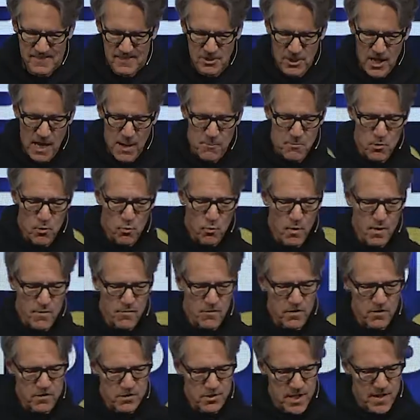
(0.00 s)
Chapter one,
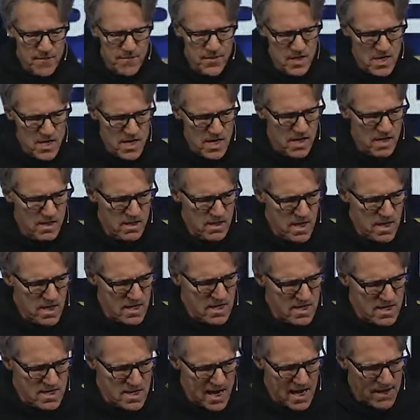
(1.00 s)
verse seventeen,
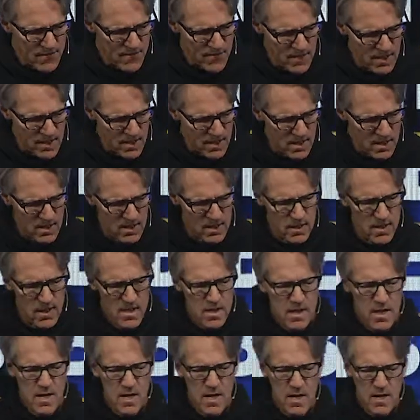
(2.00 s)
then David
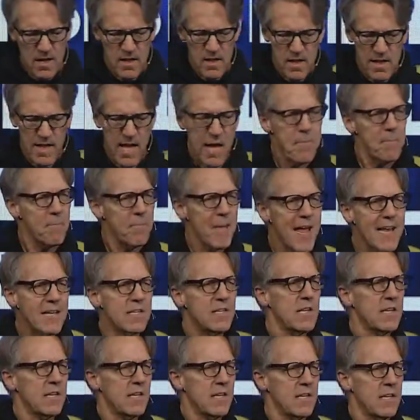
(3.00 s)

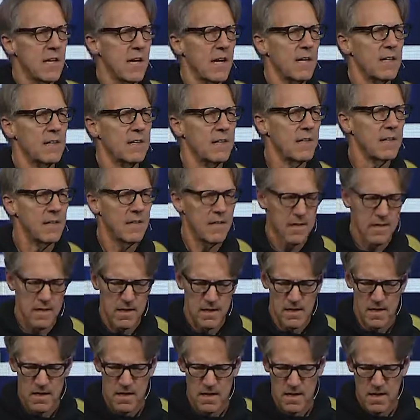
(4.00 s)
lamented.
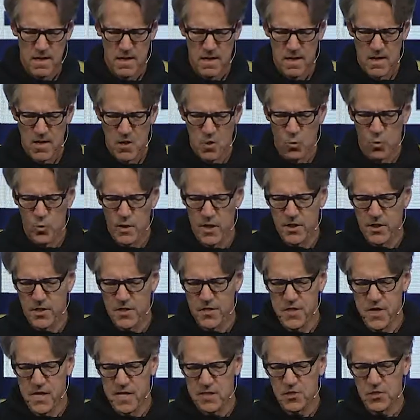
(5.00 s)

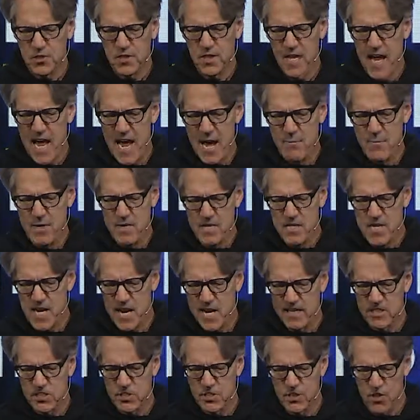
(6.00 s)
With this
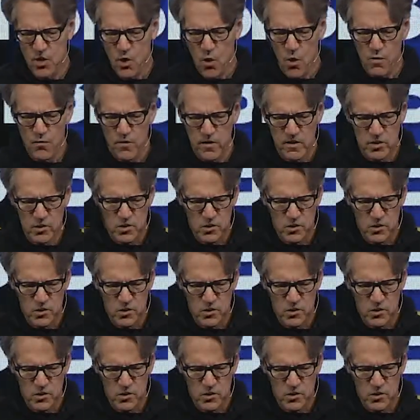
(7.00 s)
lamentation over